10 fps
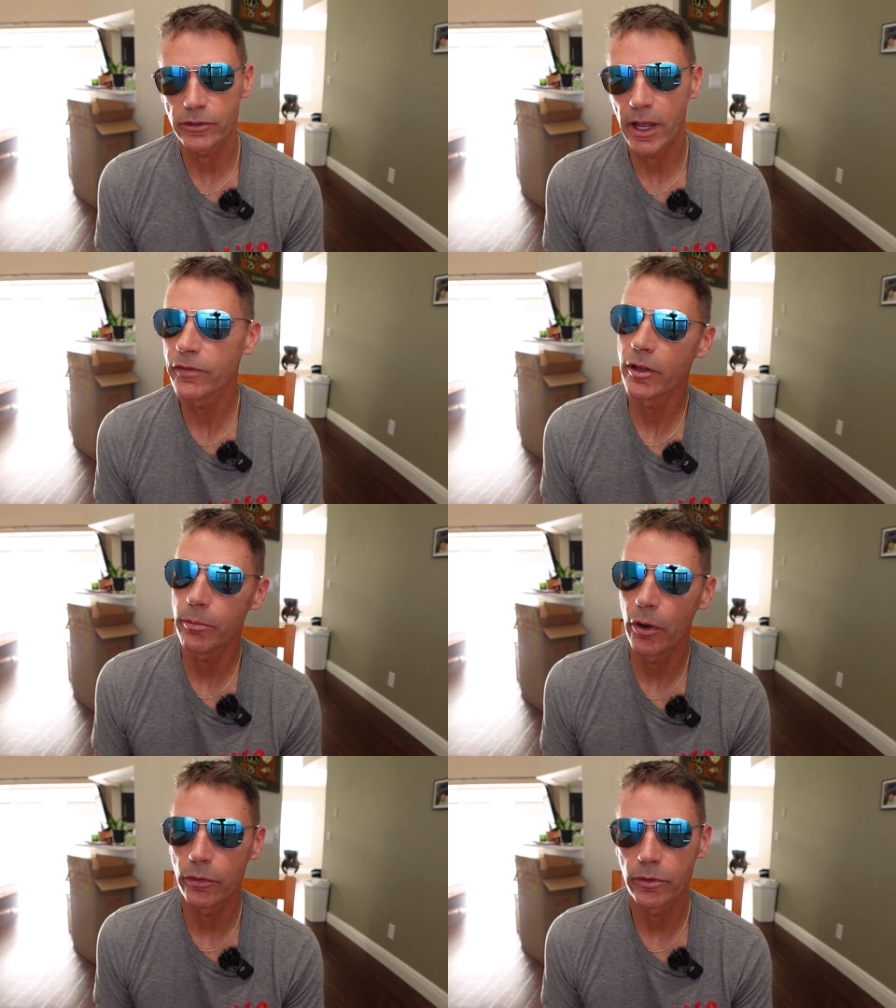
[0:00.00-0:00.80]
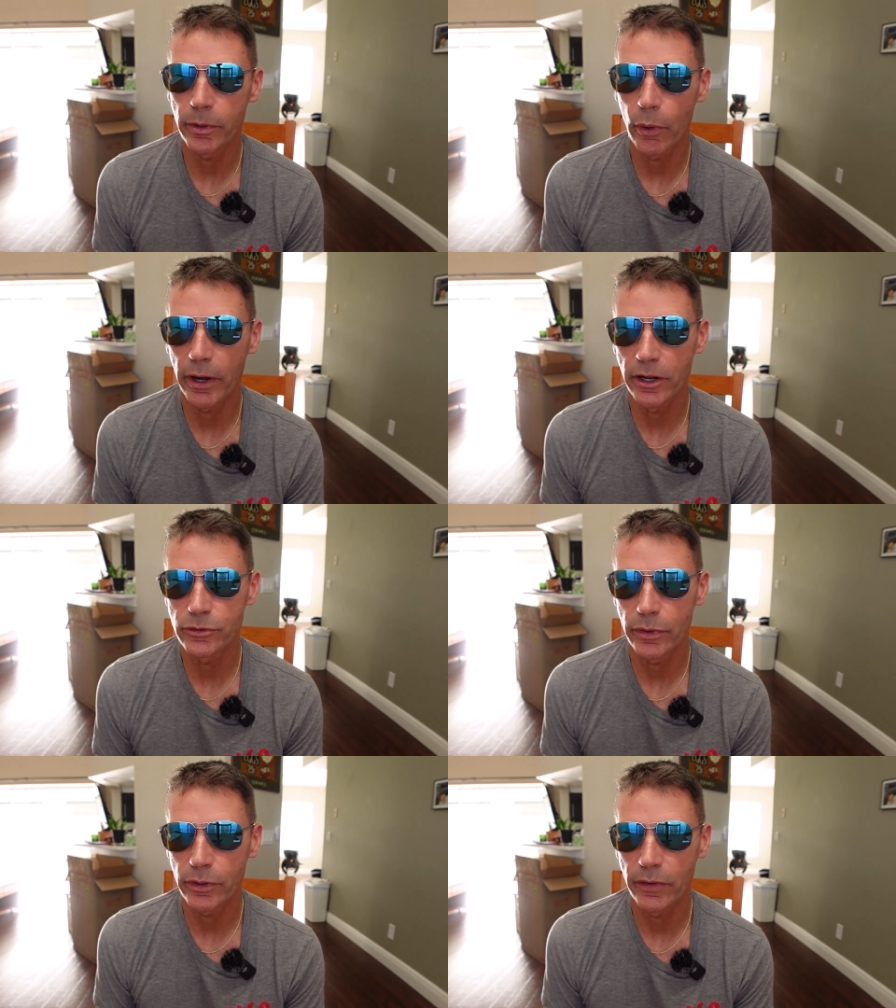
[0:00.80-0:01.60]
I've done both, to be quite honest
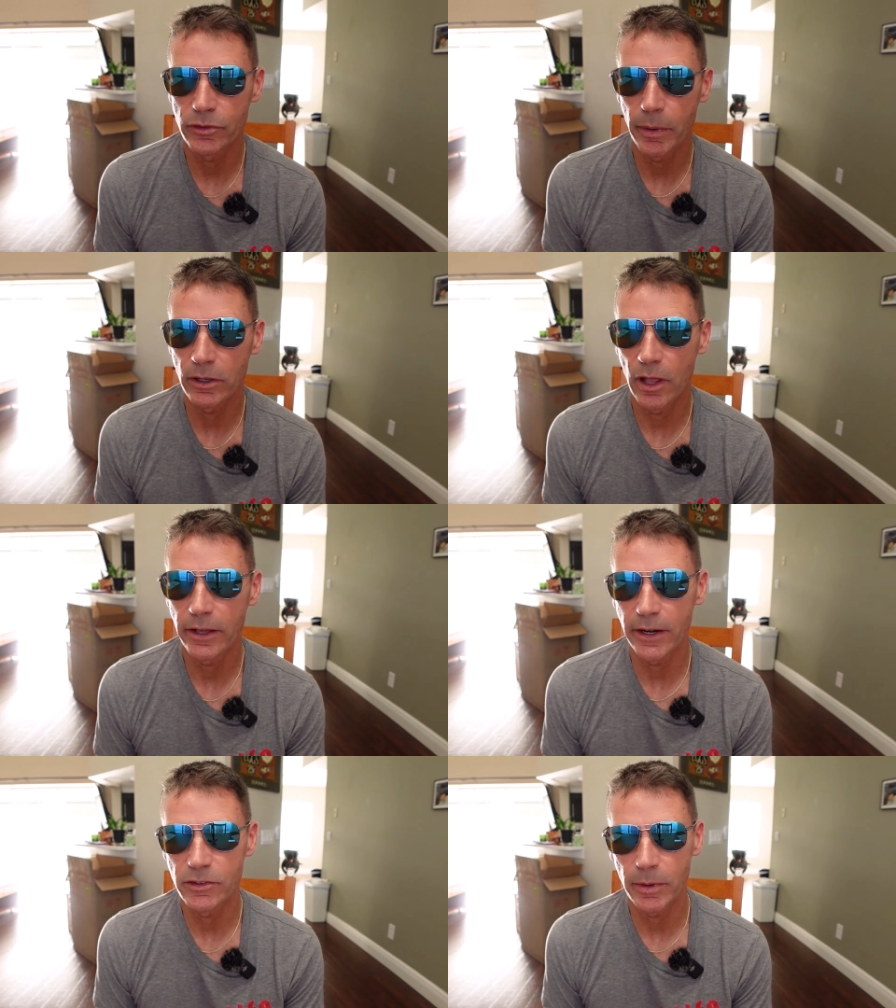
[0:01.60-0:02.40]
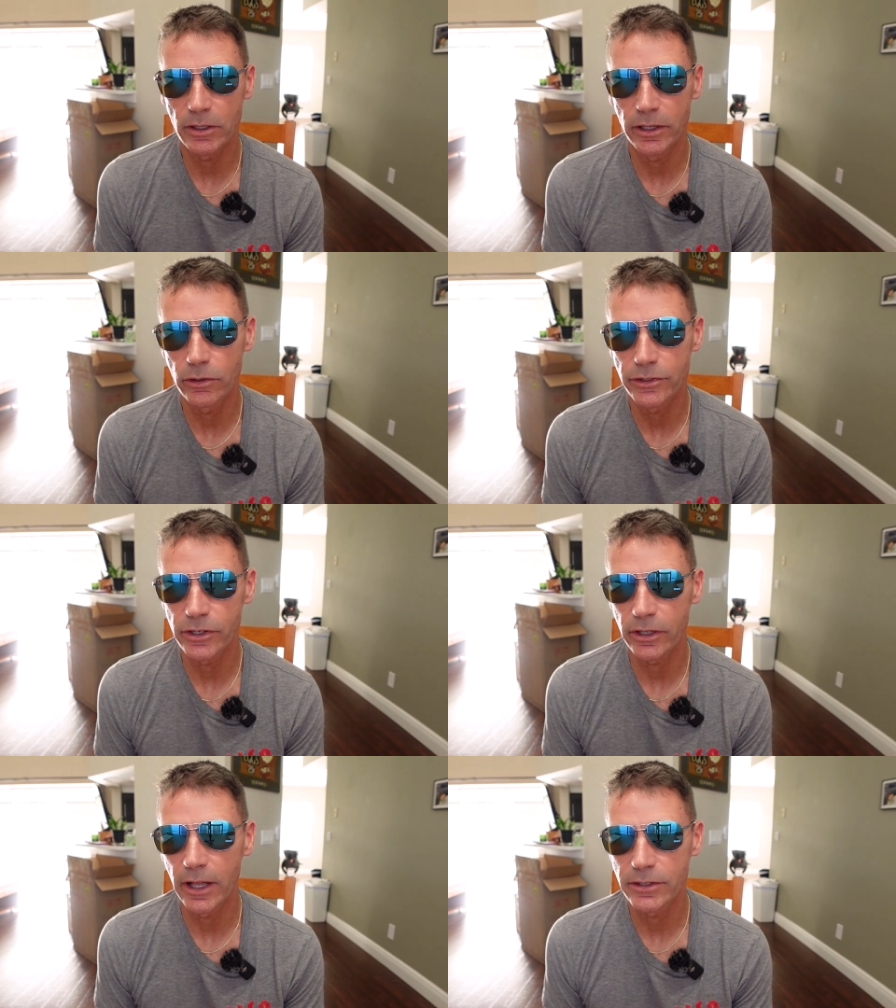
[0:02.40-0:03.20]
with you. I've spent a lot and I've spent a little on
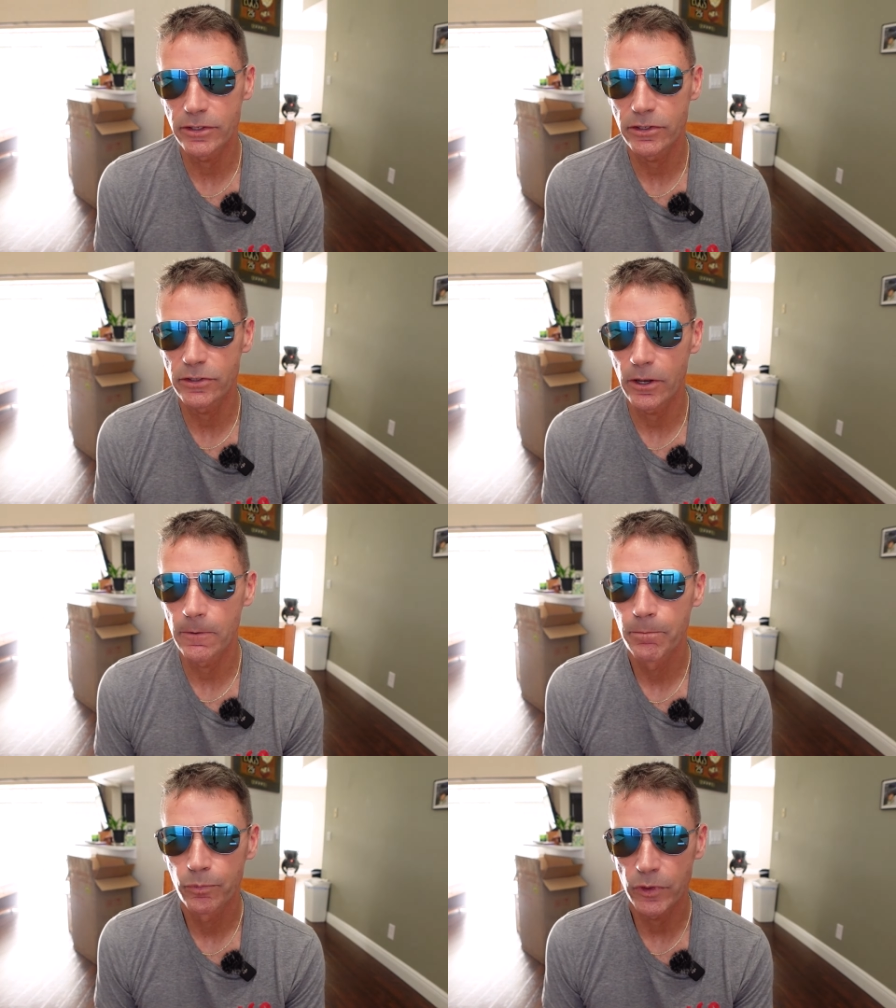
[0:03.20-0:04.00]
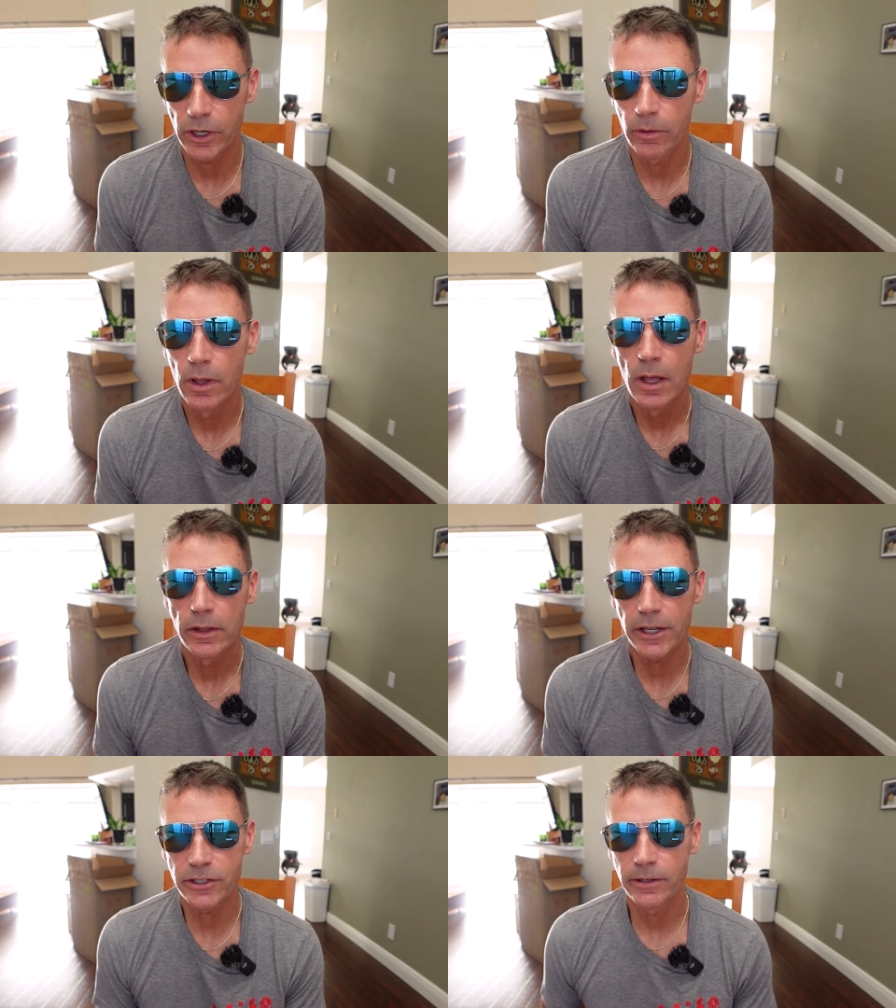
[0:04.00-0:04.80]
sunglasses. So you know,
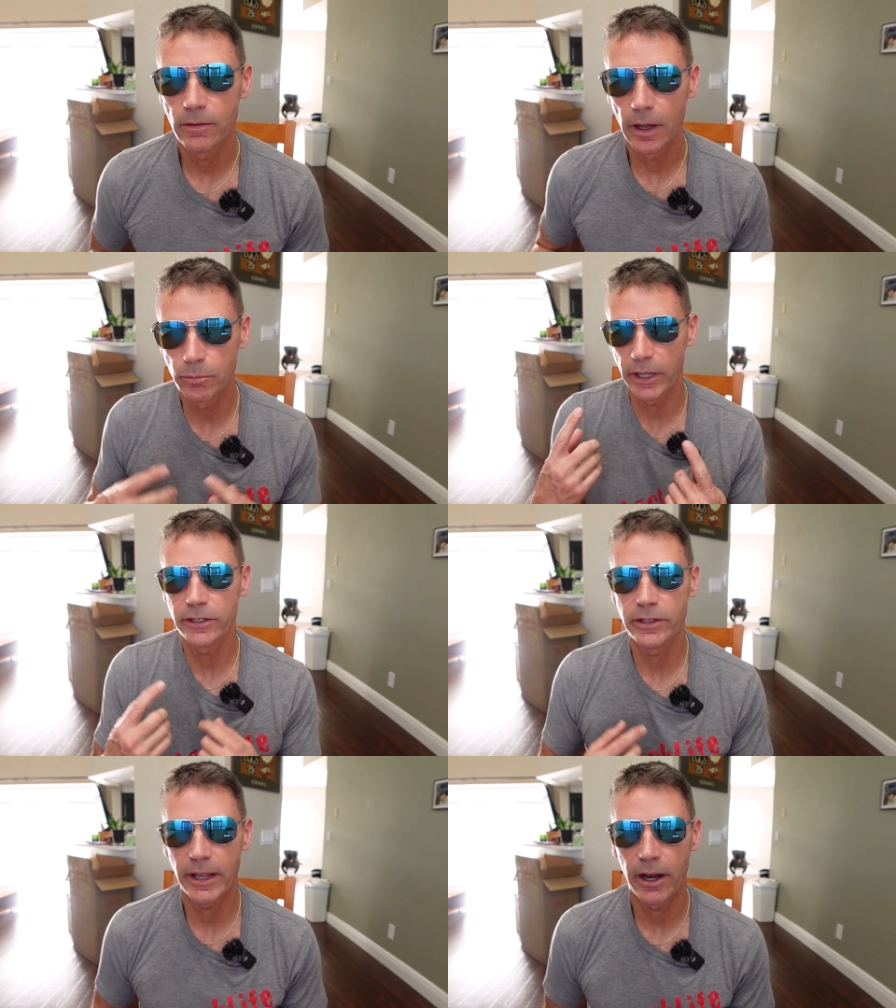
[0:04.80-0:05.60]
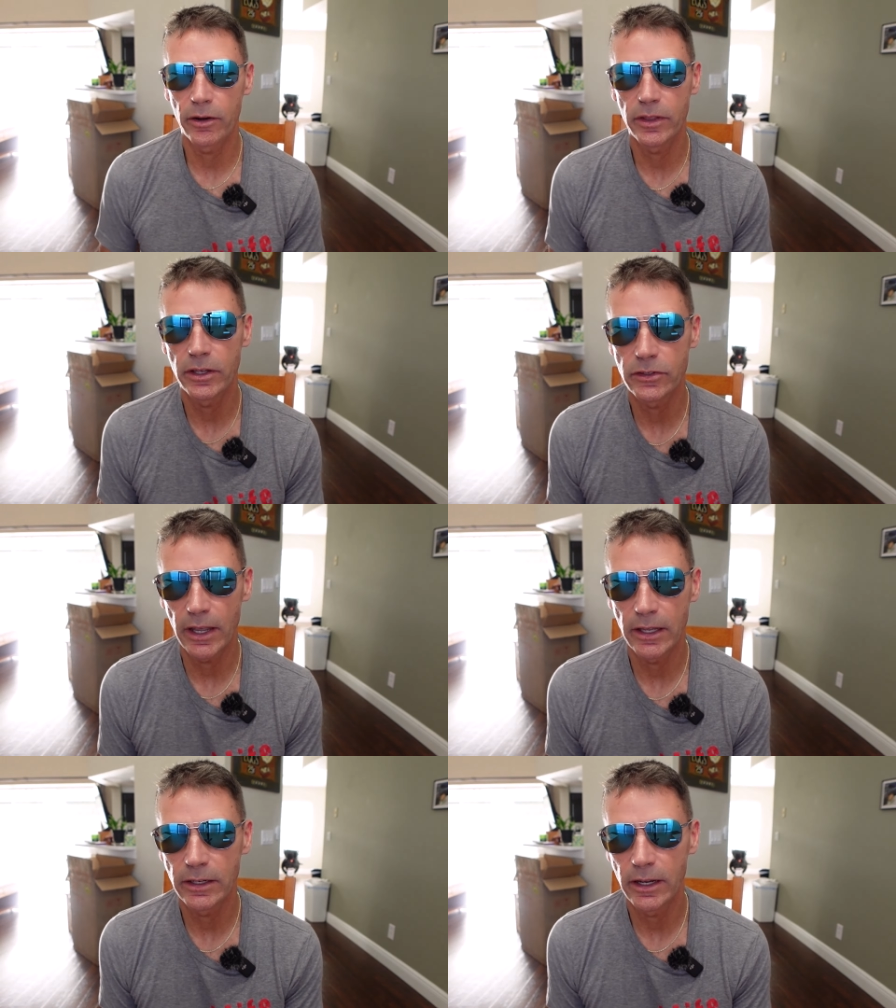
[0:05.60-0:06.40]
like I said, I plan to take care of these,
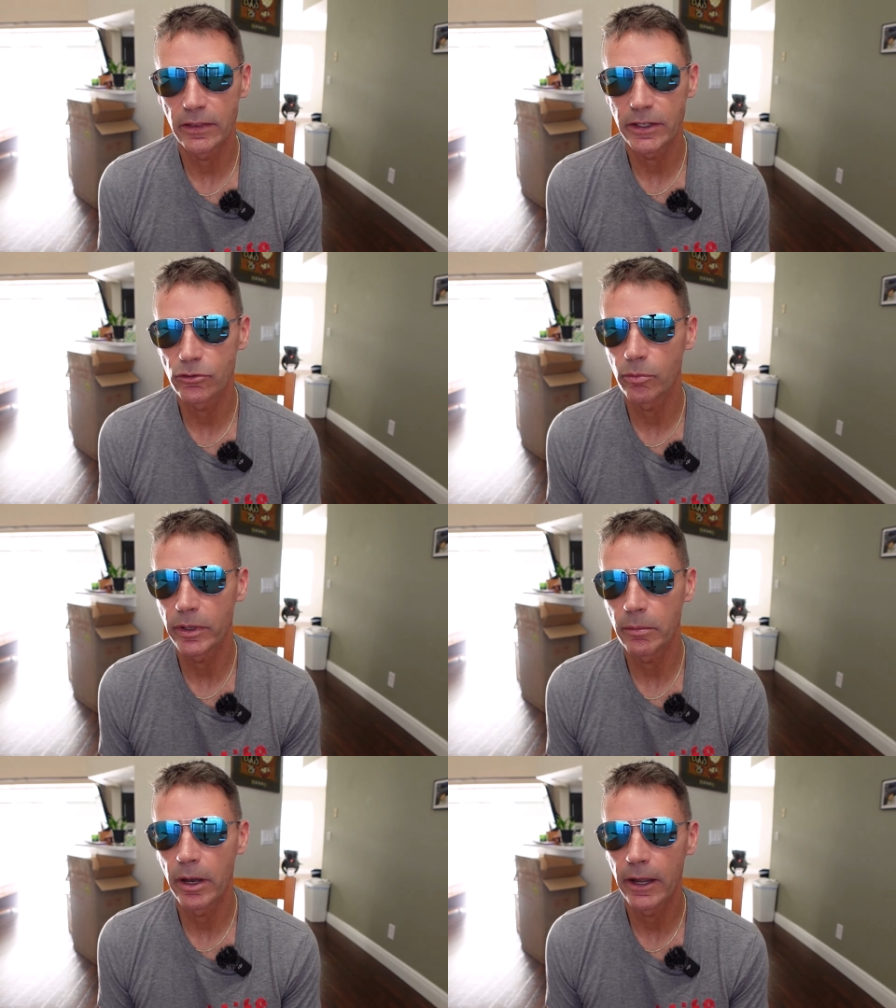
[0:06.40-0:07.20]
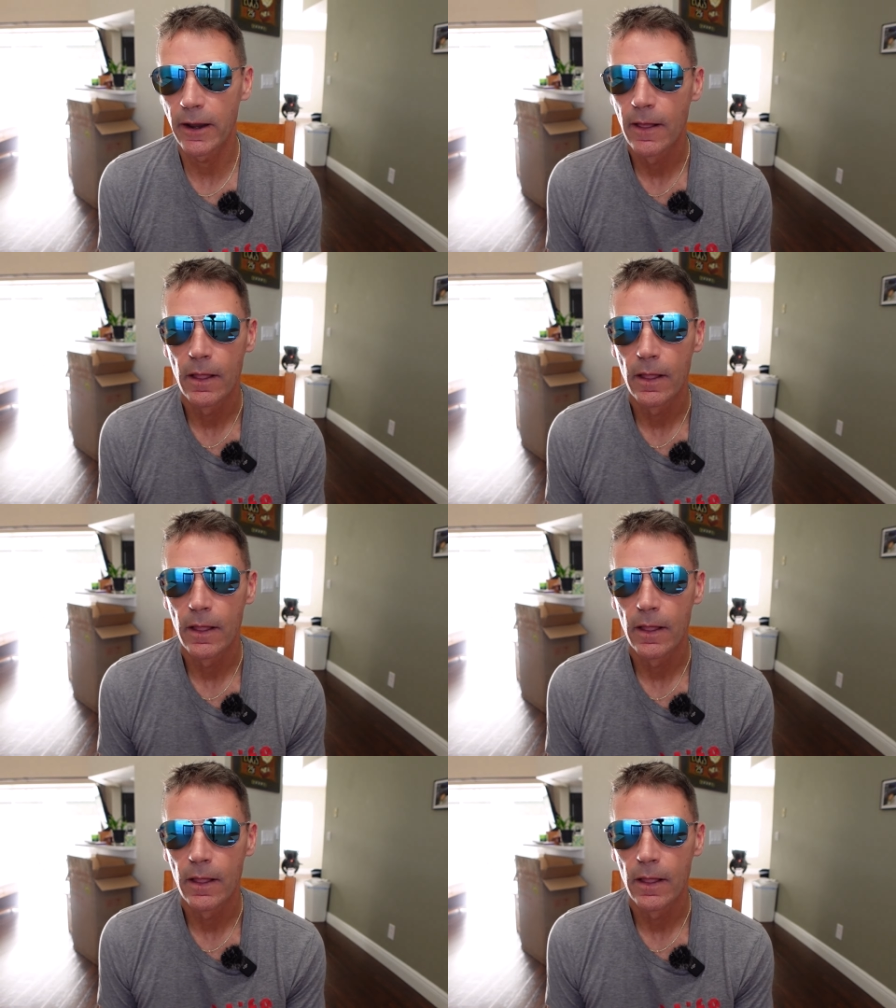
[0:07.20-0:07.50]
and uh, these will be my